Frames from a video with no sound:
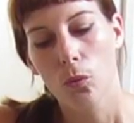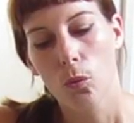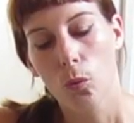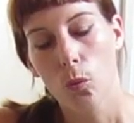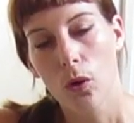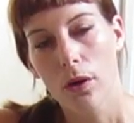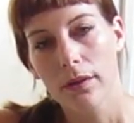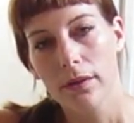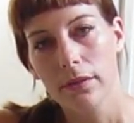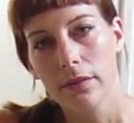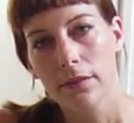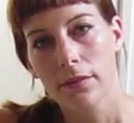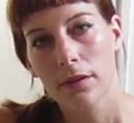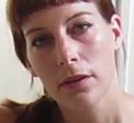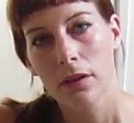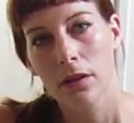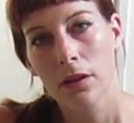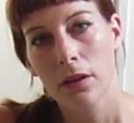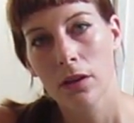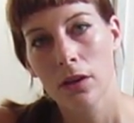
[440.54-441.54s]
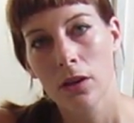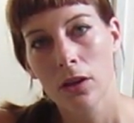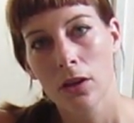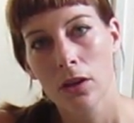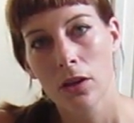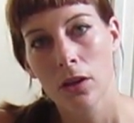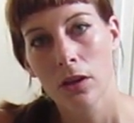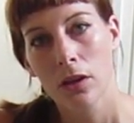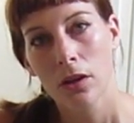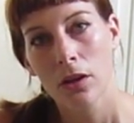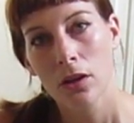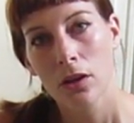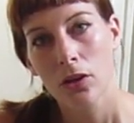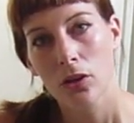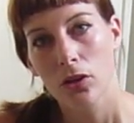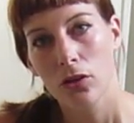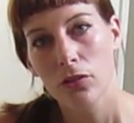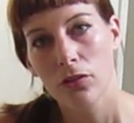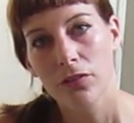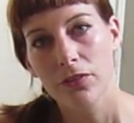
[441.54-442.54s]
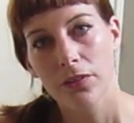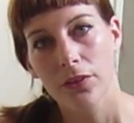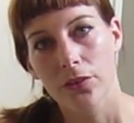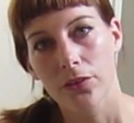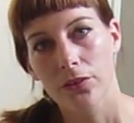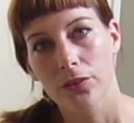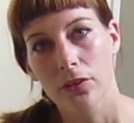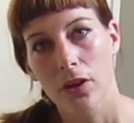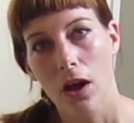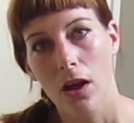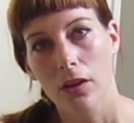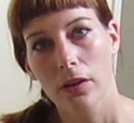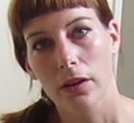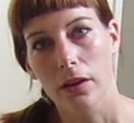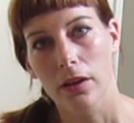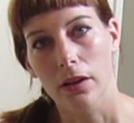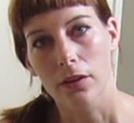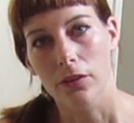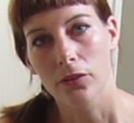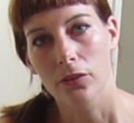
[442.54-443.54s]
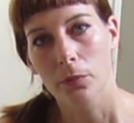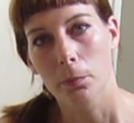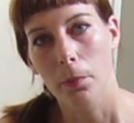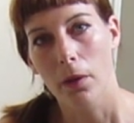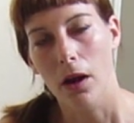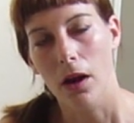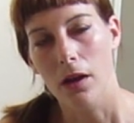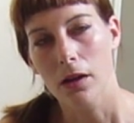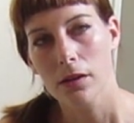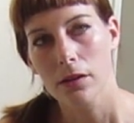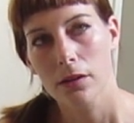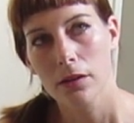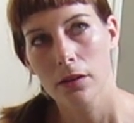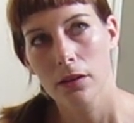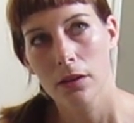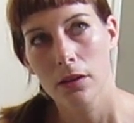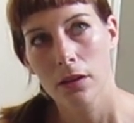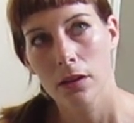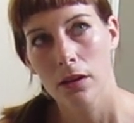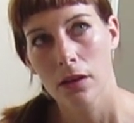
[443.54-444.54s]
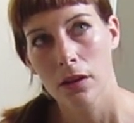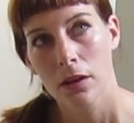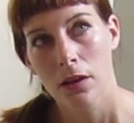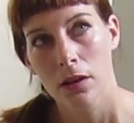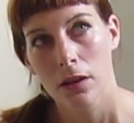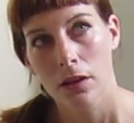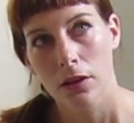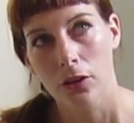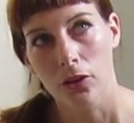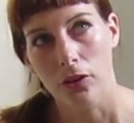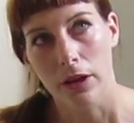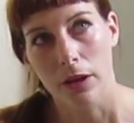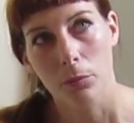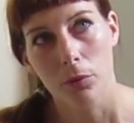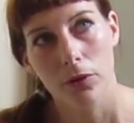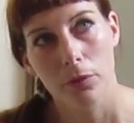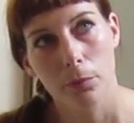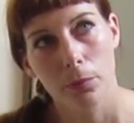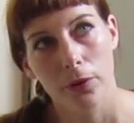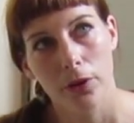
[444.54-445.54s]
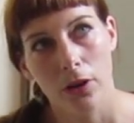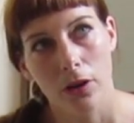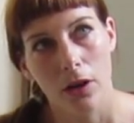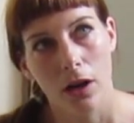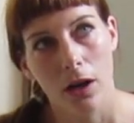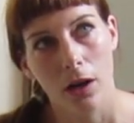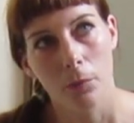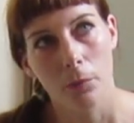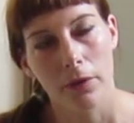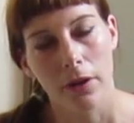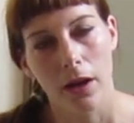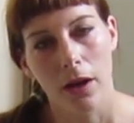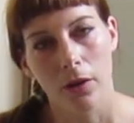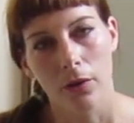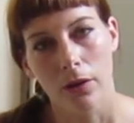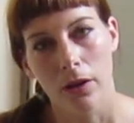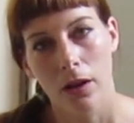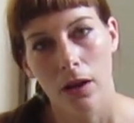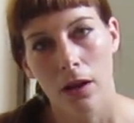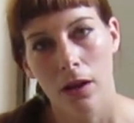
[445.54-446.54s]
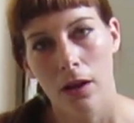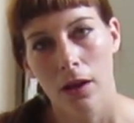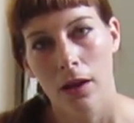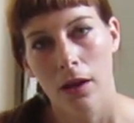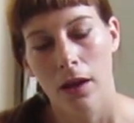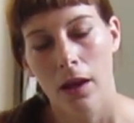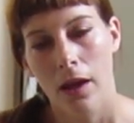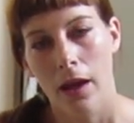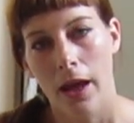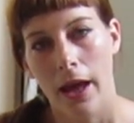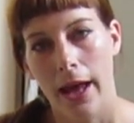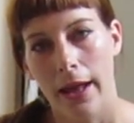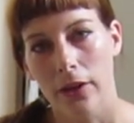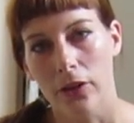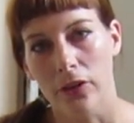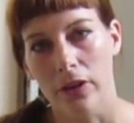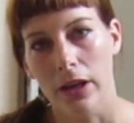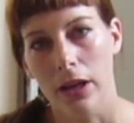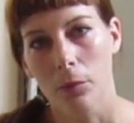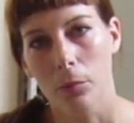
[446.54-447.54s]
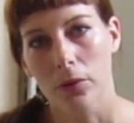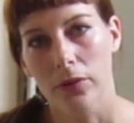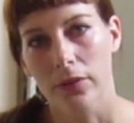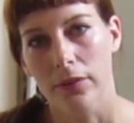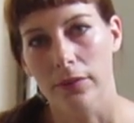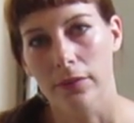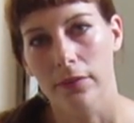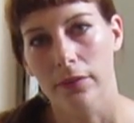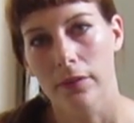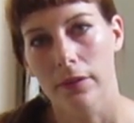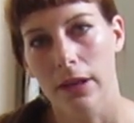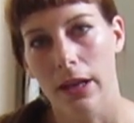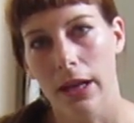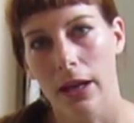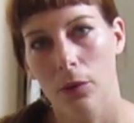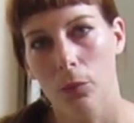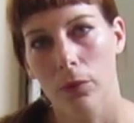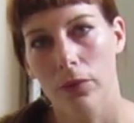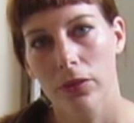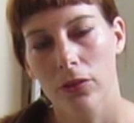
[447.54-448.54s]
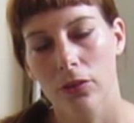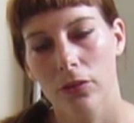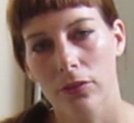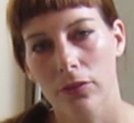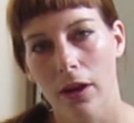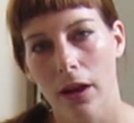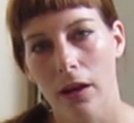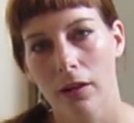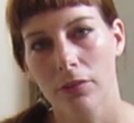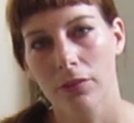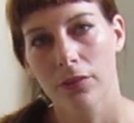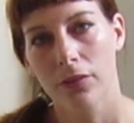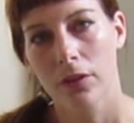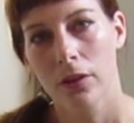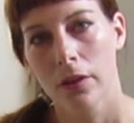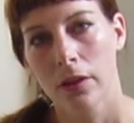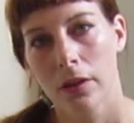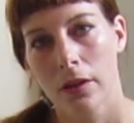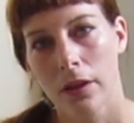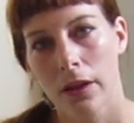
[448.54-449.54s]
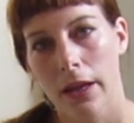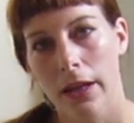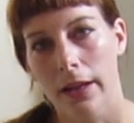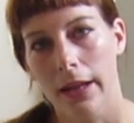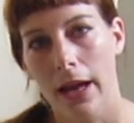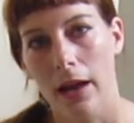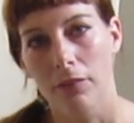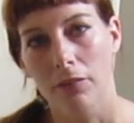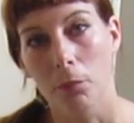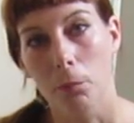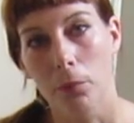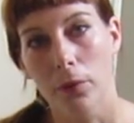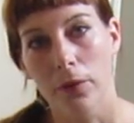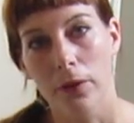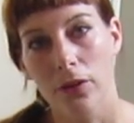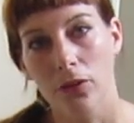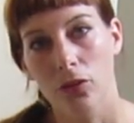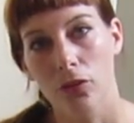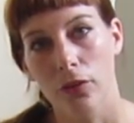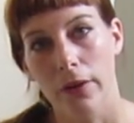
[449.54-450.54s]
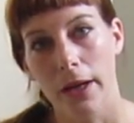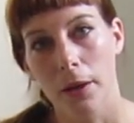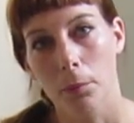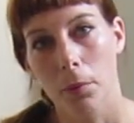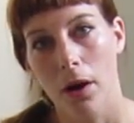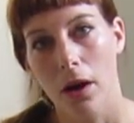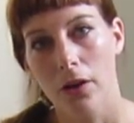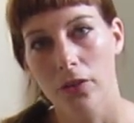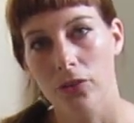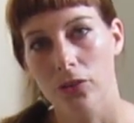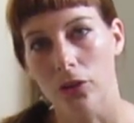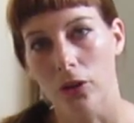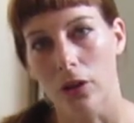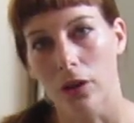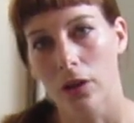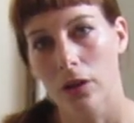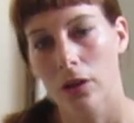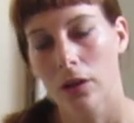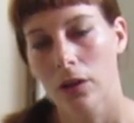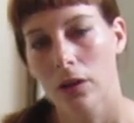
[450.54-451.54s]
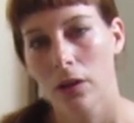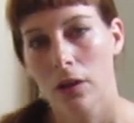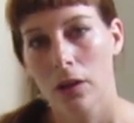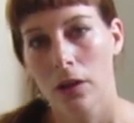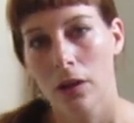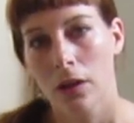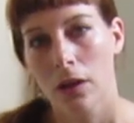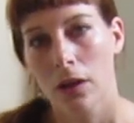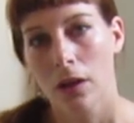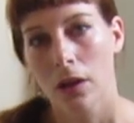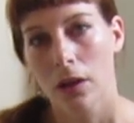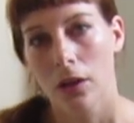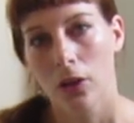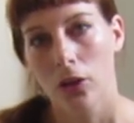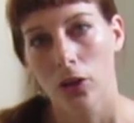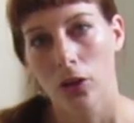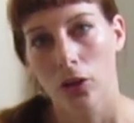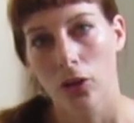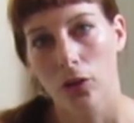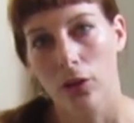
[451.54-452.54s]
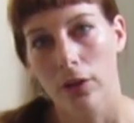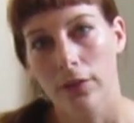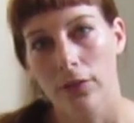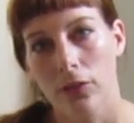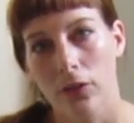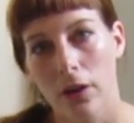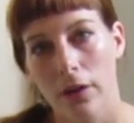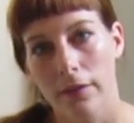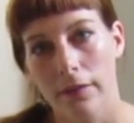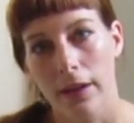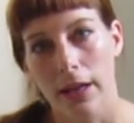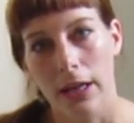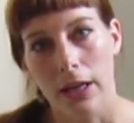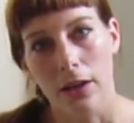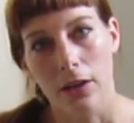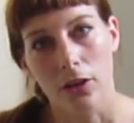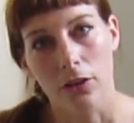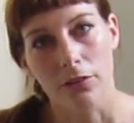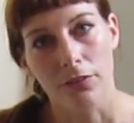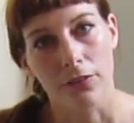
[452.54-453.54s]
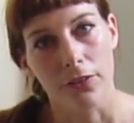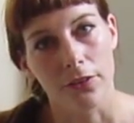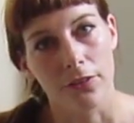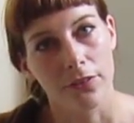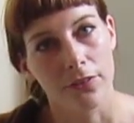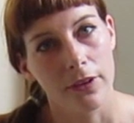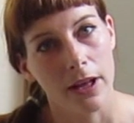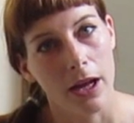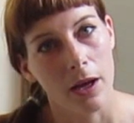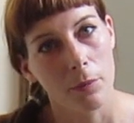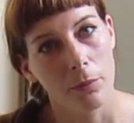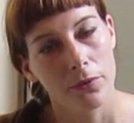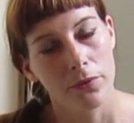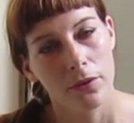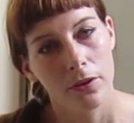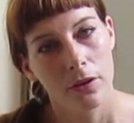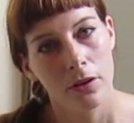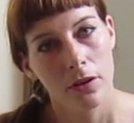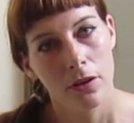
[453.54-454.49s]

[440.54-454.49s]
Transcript: Once you feel solid in a spot, you're able to put your arm down and you're able to stay with yourself and have a pretty straight posture, you can start taking your first steps.